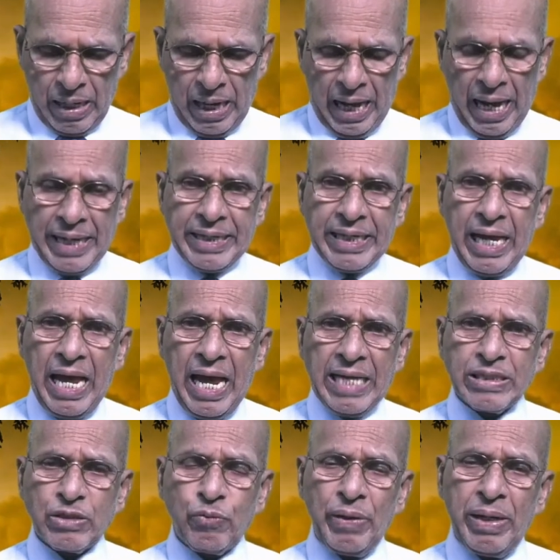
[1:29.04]
And
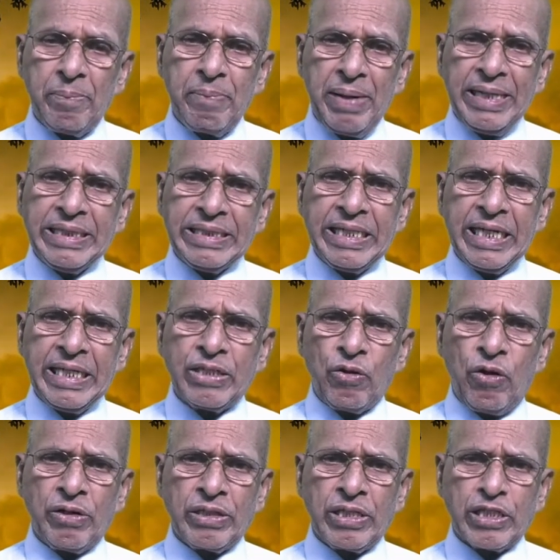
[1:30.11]
as we meditate
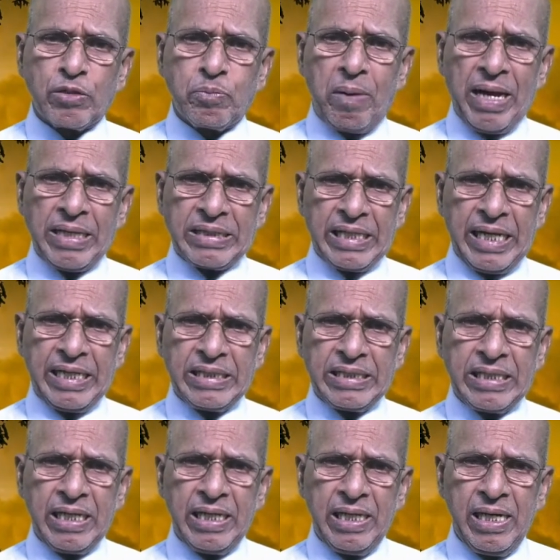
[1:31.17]
on this passage,